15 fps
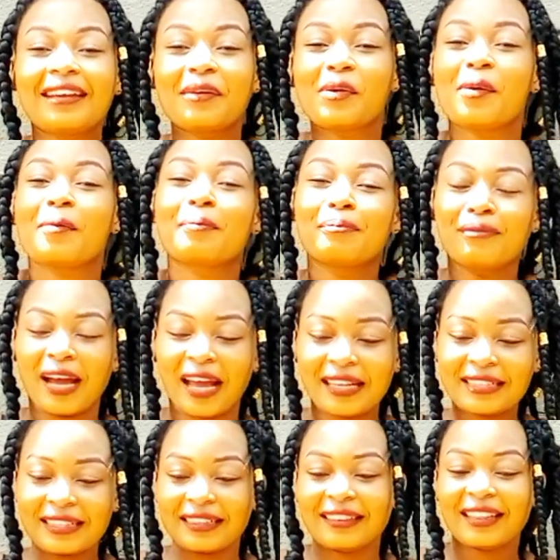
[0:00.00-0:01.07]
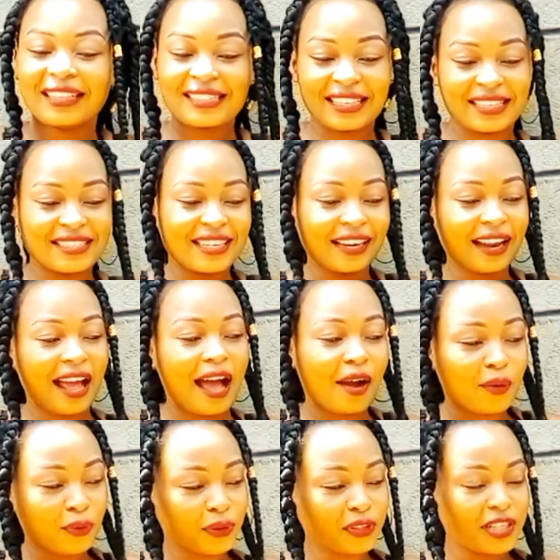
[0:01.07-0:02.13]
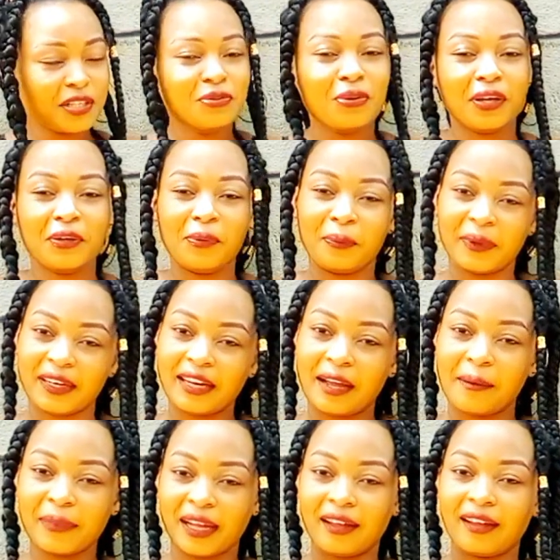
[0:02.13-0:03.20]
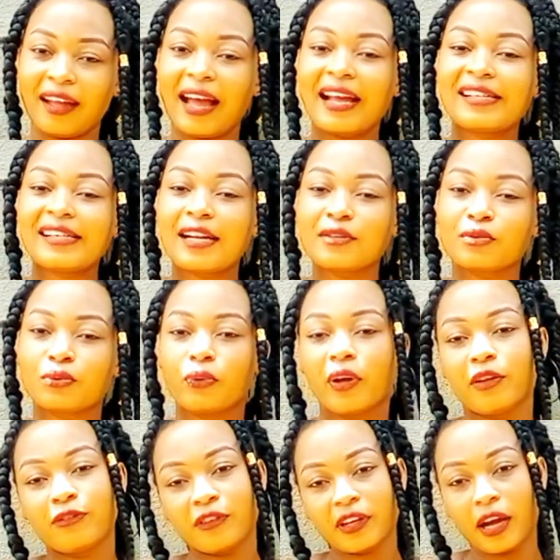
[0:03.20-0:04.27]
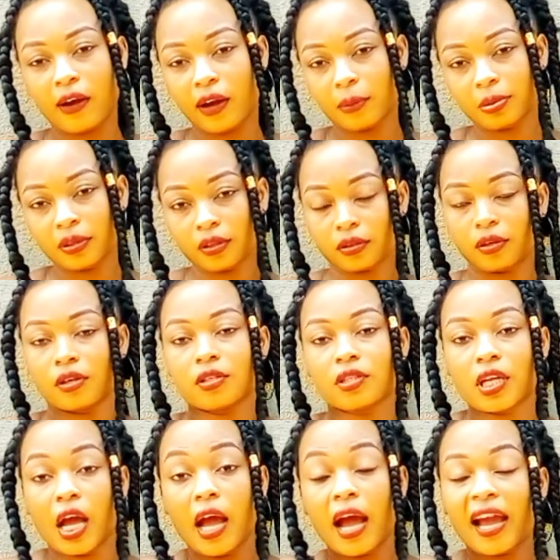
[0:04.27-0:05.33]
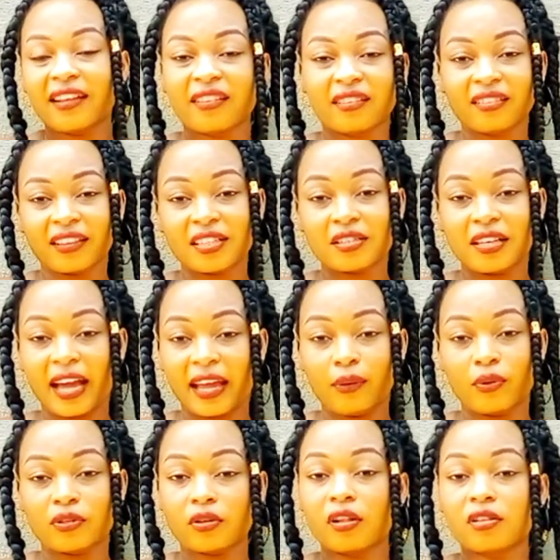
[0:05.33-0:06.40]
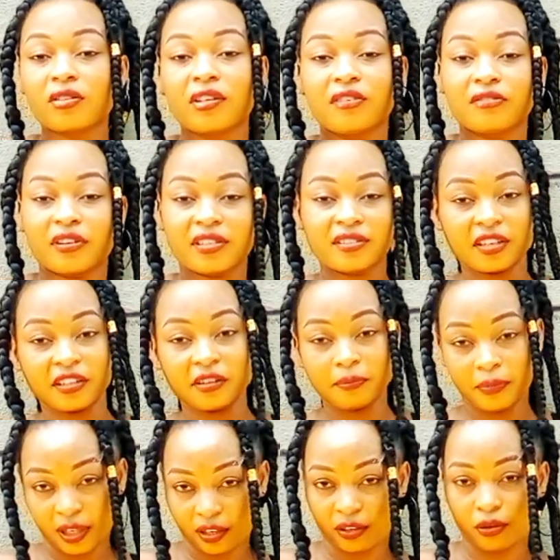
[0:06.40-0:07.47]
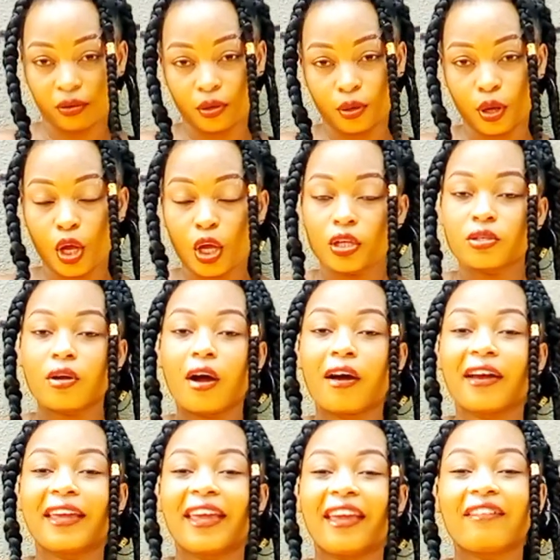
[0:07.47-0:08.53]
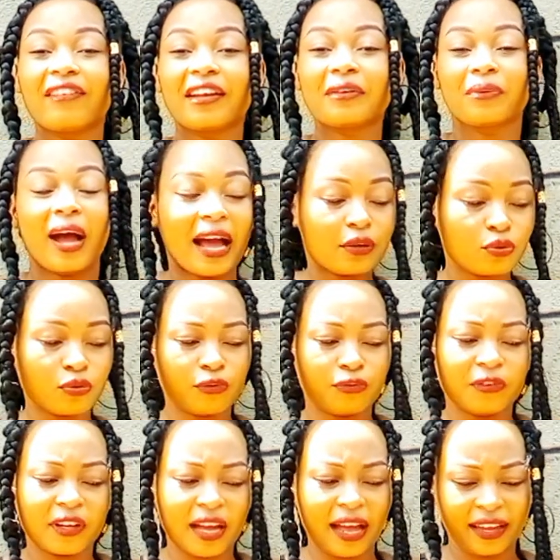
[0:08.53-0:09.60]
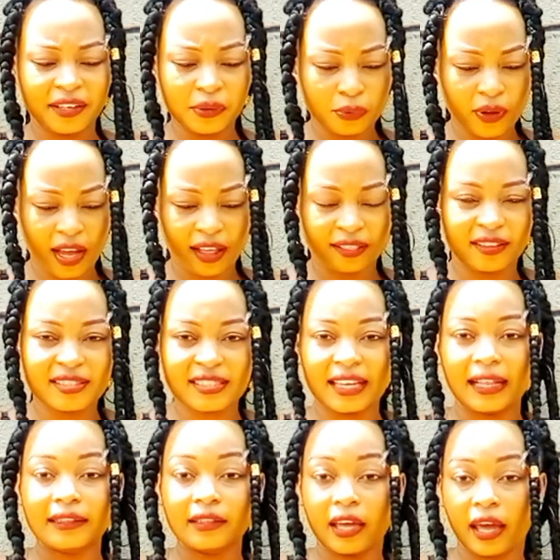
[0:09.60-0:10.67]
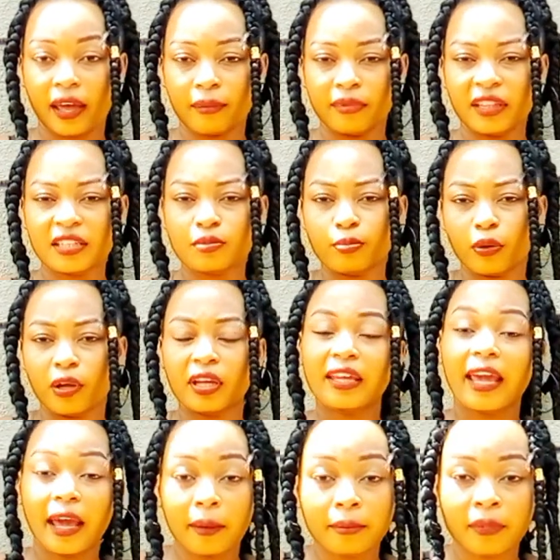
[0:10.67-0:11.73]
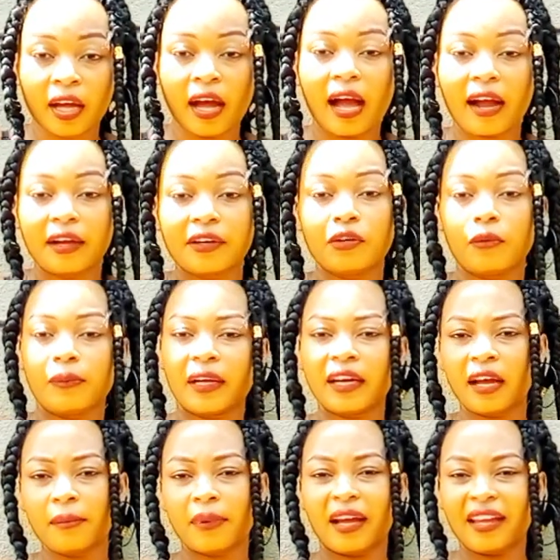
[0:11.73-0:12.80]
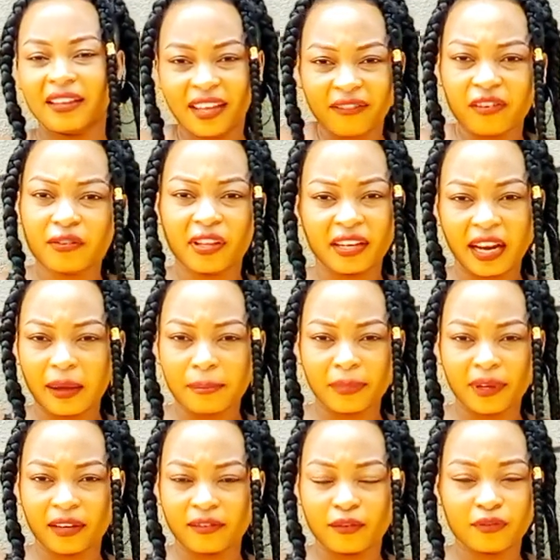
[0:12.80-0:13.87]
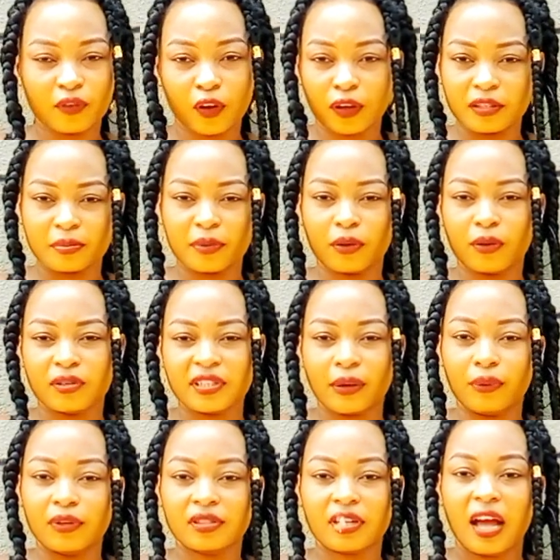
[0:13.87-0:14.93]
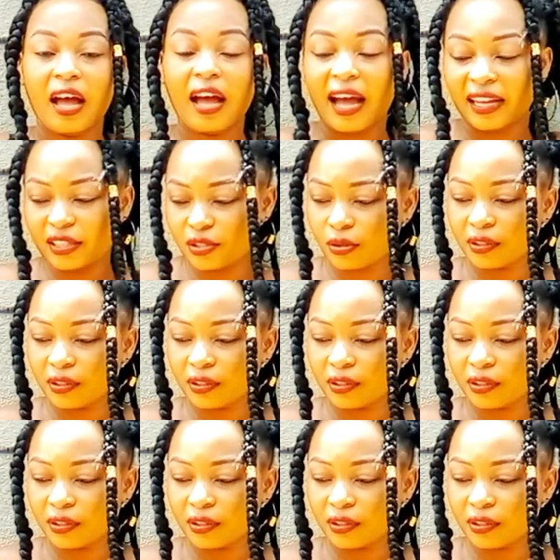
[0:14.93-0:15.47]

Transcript: you, as in this kijana, akuja tu anyombe namba, ata atukua ifika wapi, because I think this guy was also interested in me, you know. So even atukufika anywhere, this boy came, akanyomba namba. I gave up the number, of course, because I